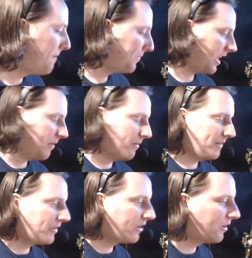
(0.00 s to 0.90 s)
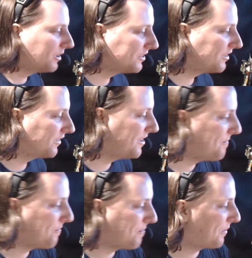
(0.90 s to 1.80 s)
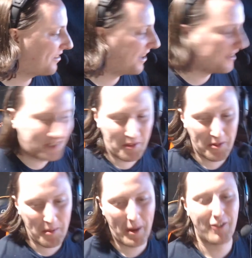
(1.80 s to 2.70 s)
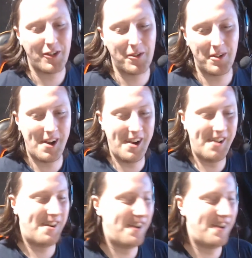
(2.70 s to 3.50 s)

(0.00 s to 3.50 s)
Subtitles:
a bit cautious of mouth sounds coming through my microphone. I